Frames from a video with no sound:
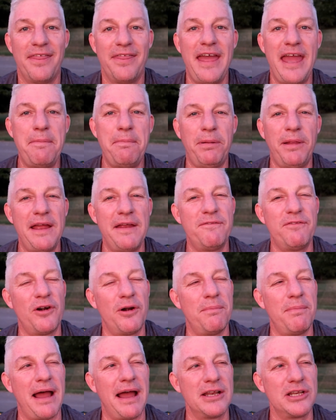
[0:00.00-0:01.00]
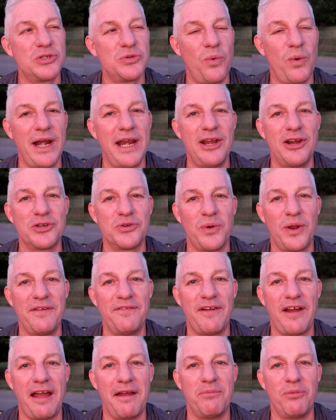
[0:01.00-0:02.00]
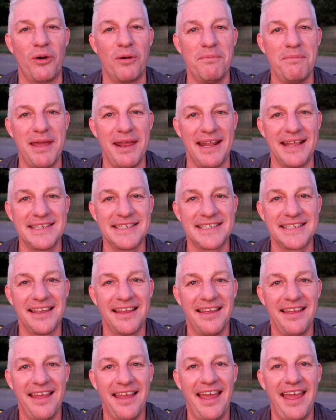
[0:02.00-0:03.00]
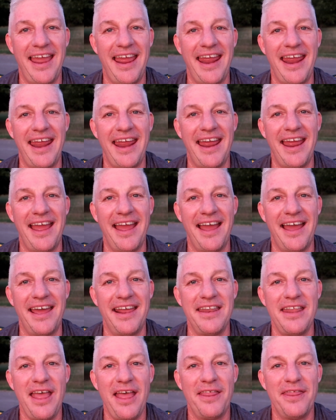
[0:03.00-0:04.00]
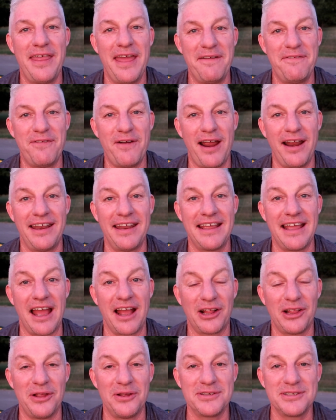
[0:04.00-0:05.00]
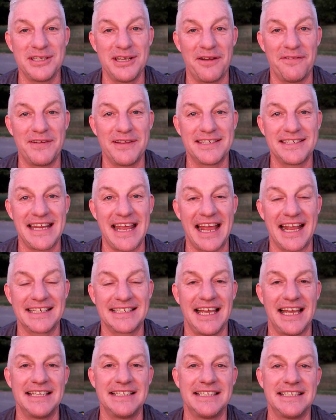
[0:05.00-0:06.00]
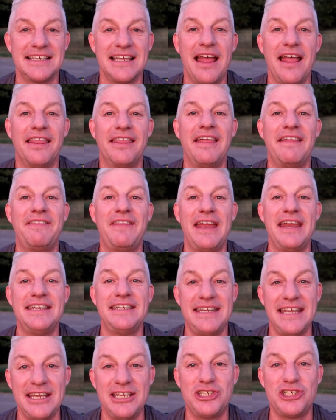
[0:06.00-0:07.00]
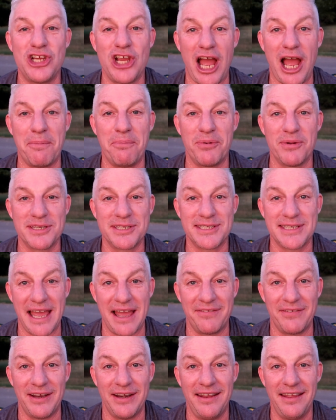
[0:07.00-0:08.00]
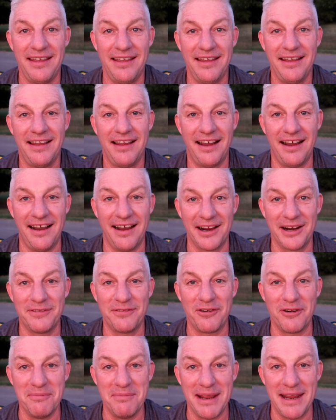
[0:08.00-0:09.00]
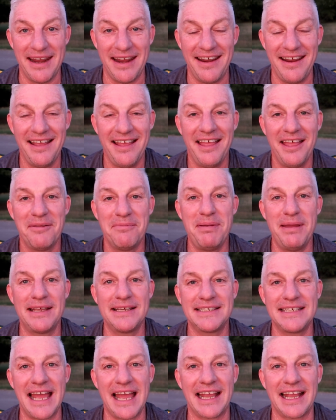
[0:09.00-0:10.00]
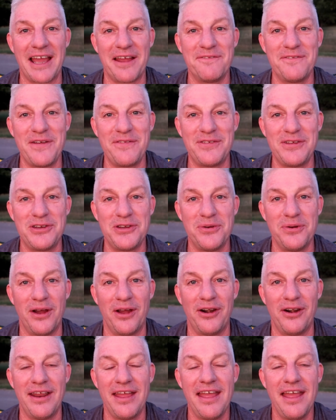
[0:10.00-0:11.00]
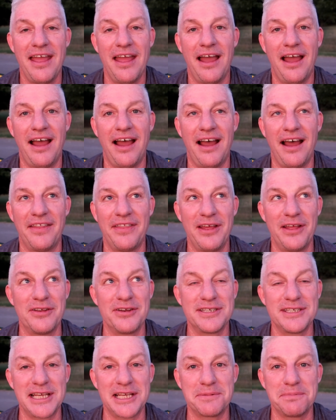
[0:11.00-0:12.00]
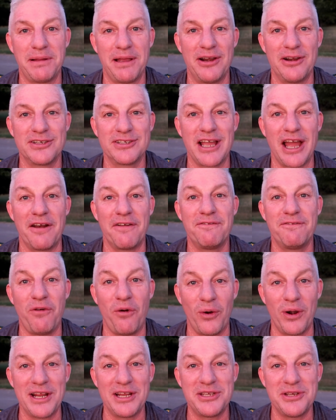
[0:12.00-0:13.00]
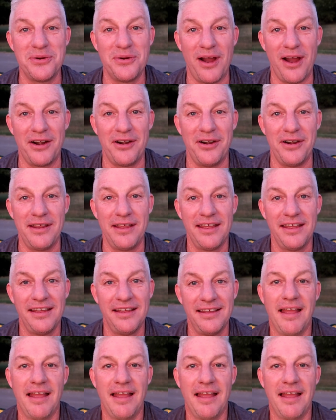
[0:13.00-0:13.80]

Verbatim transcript: They played for about twenty or twenty-five more minutes, and they finally got close enough in stack sizes that they did chop with seven. Ugh for me. Big stack got fifty-two hundred. Uh, the other six players got forty-two hundred.